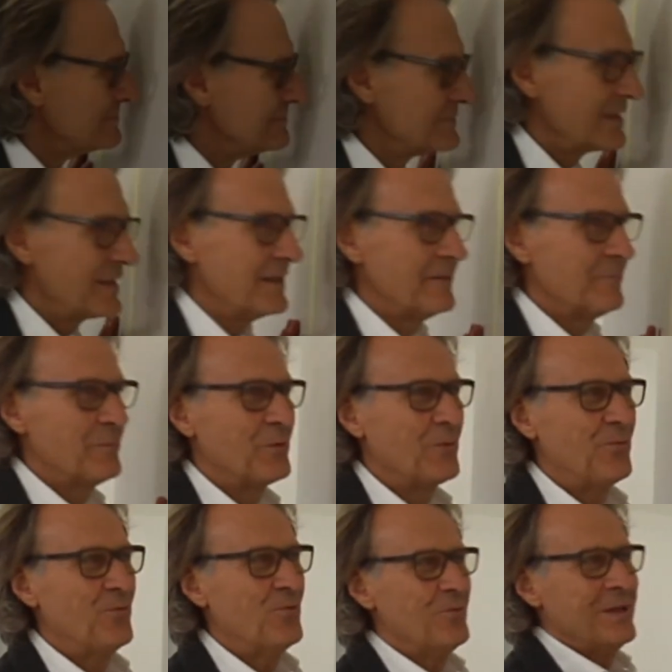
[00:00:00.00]
It
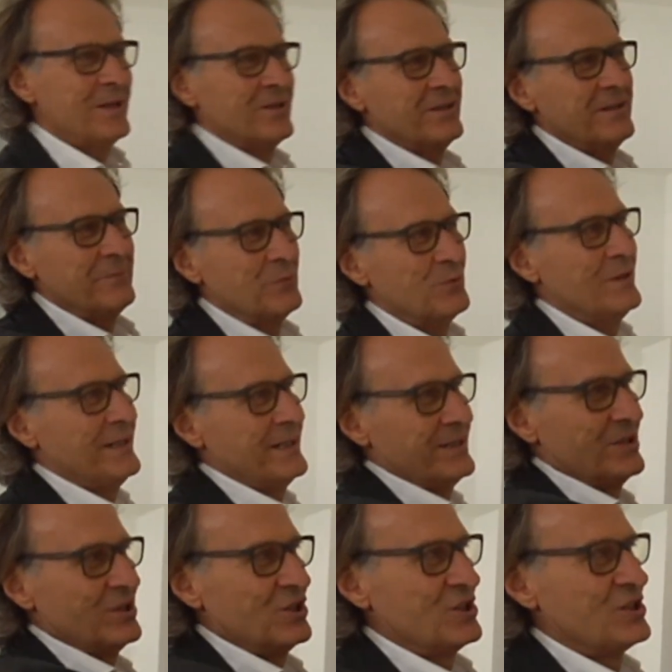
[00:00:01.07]
smells so
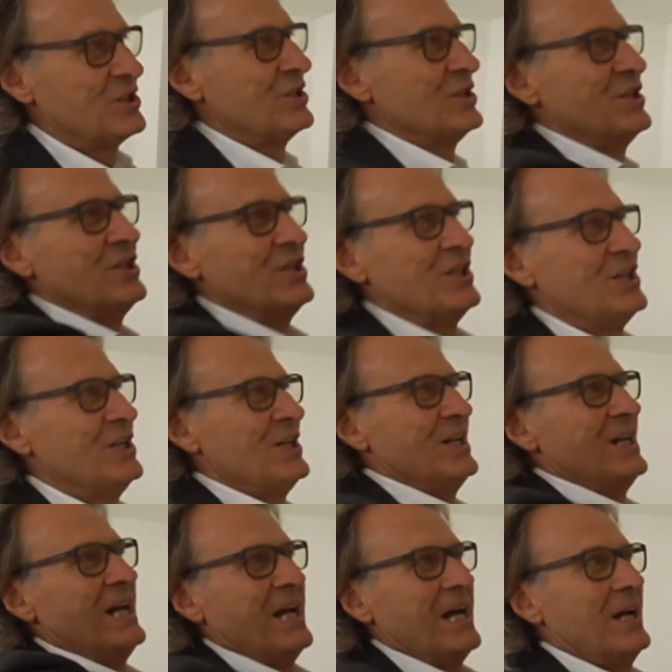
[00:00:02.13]
clean.
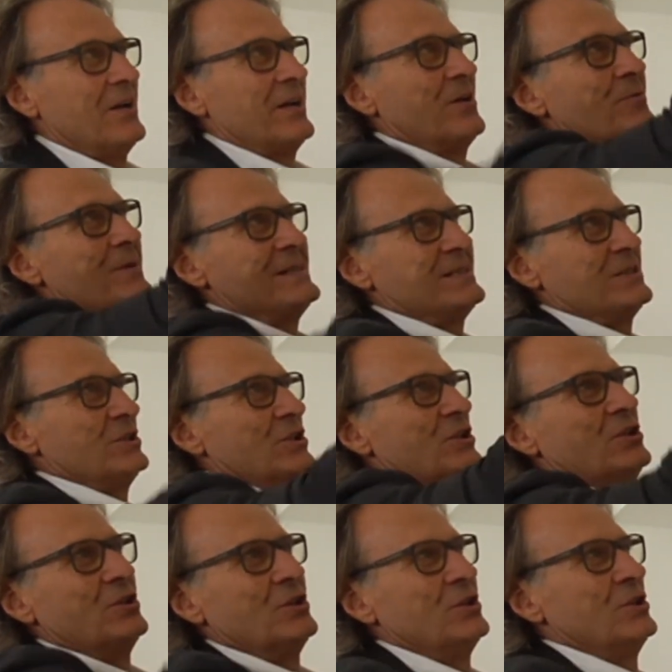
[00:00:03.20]
This cleaning operation
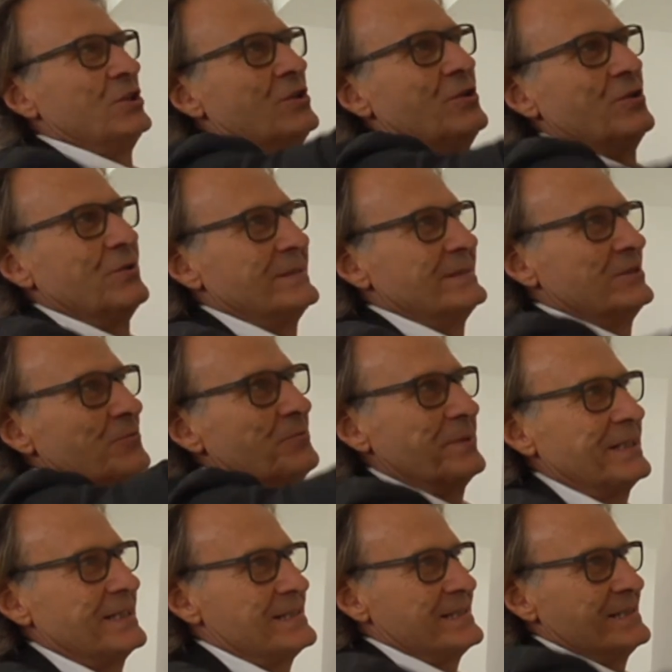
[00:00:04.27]
makes the wall even
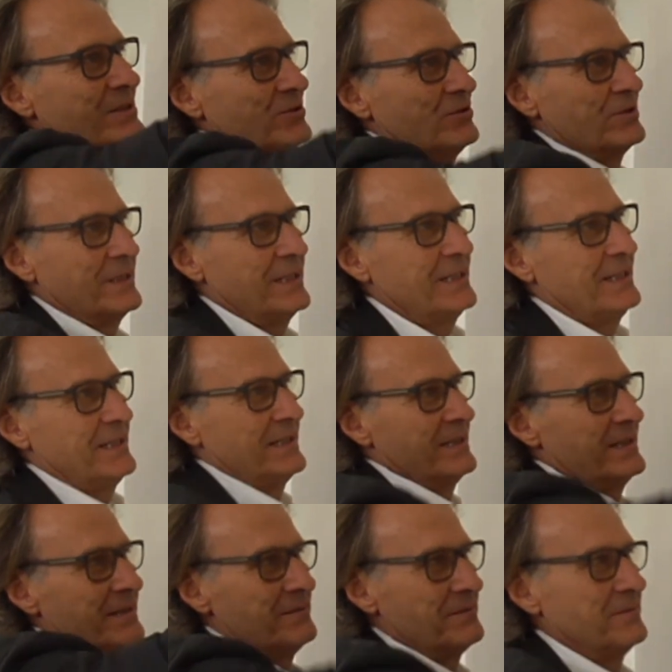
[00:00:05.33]
more shiny.
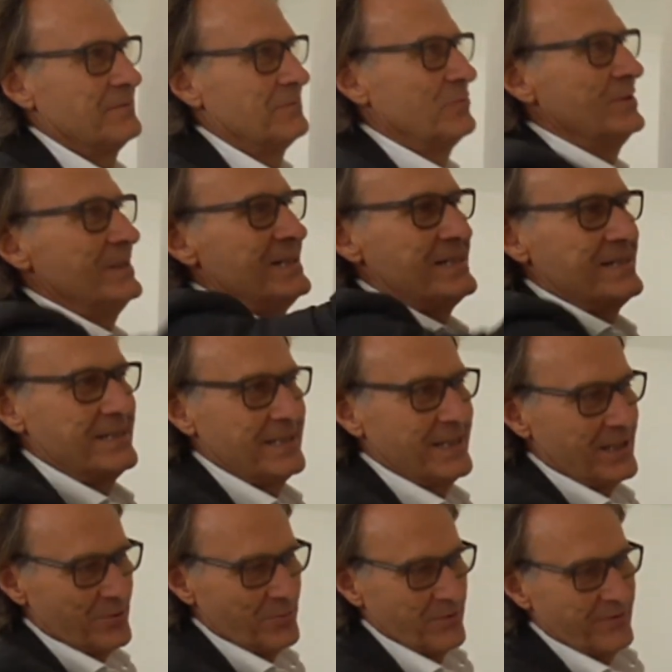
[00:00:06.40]
It's done when the soap
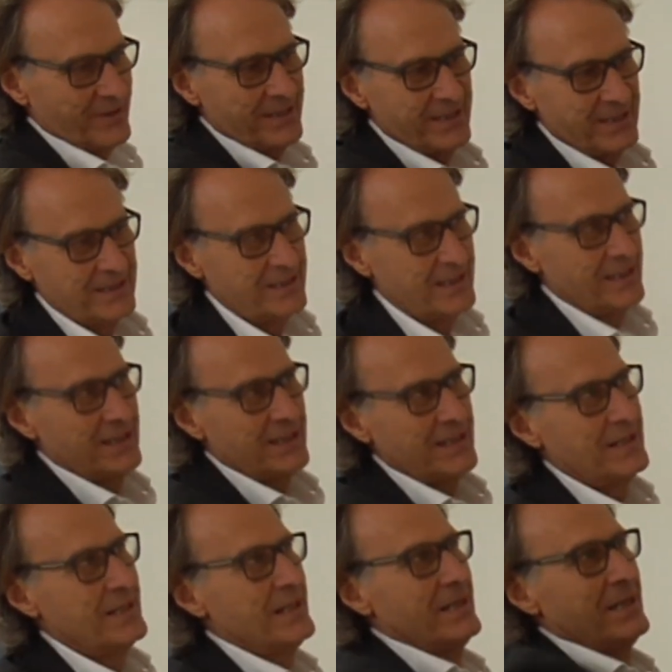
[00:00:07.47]
is dry, and it
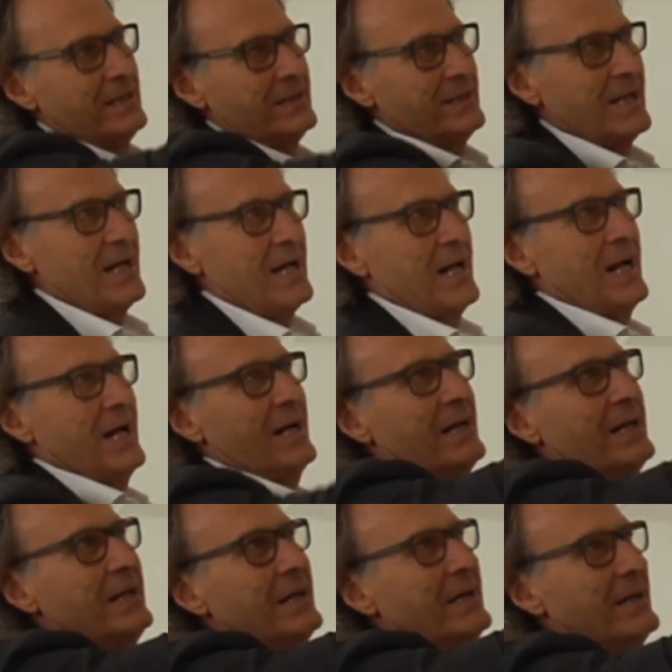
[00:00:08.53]
also provides good
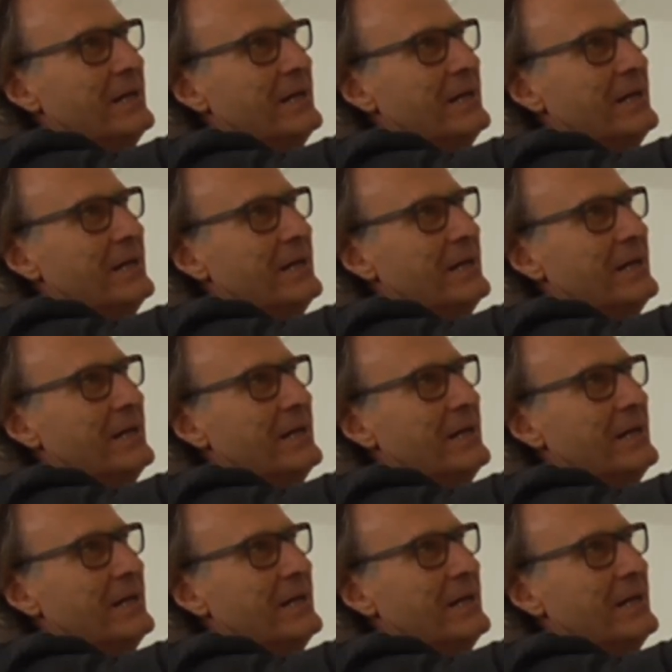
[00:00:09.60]
water